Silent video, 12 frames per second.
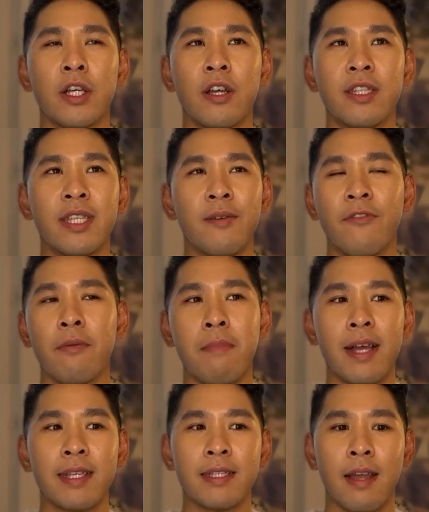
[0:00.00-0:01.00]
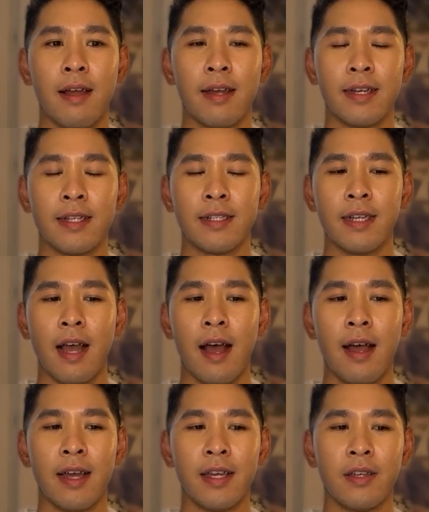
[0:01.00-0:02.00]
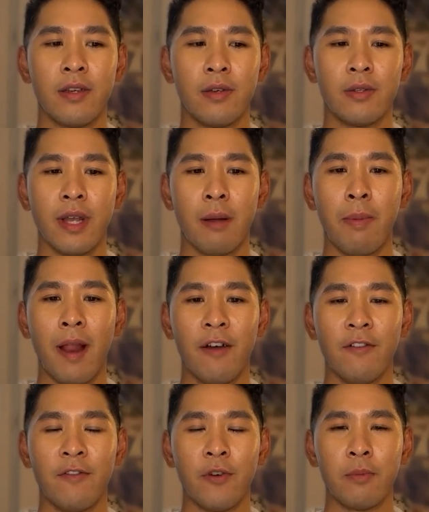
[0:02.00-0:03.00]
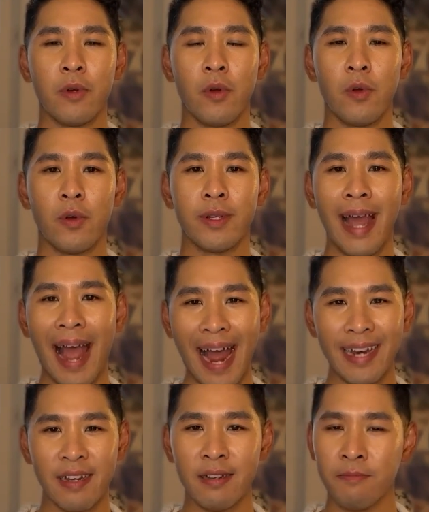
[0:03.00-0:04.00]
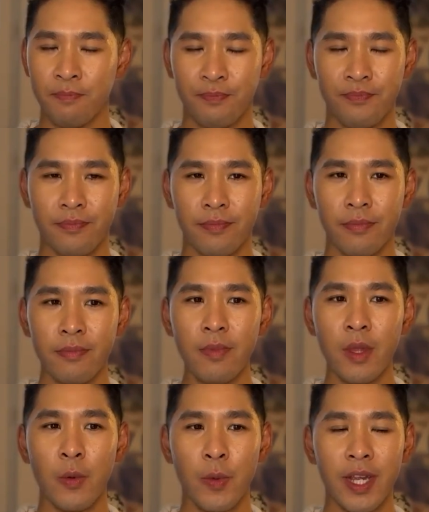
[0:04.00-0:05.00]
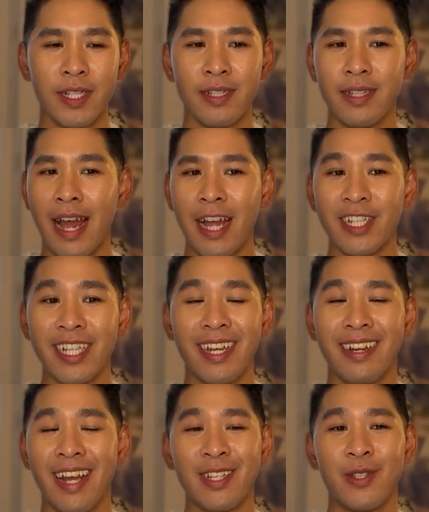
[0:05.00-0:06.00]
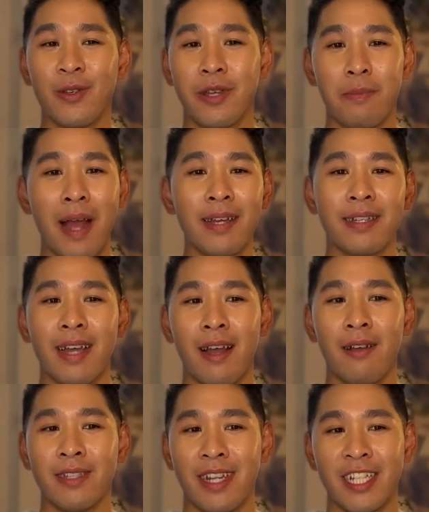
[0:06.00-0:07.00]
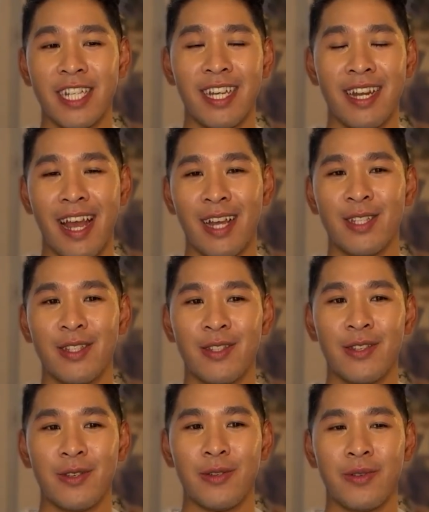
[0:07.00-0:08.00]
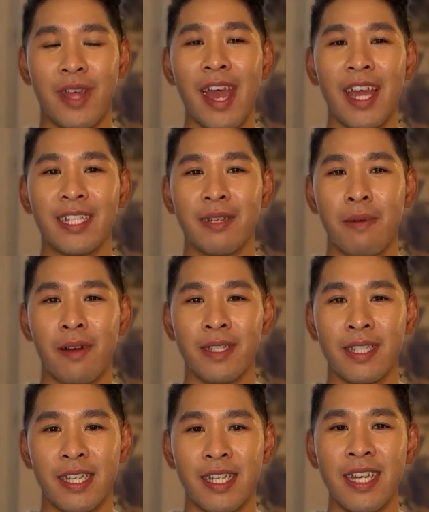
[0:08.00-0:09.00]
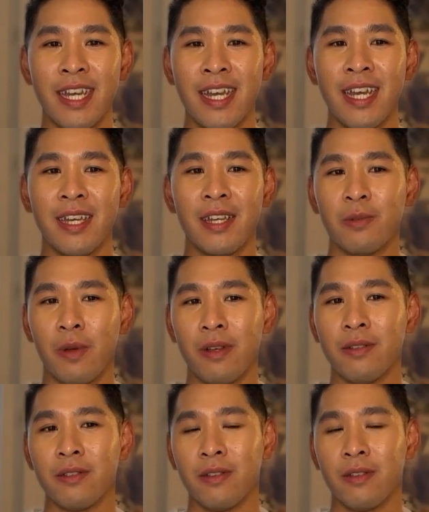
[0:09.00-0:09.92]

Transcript: Good tip from my side. I use a platform called Anna, which actually connects to your bank accounts and actually connects to the HMRC as well.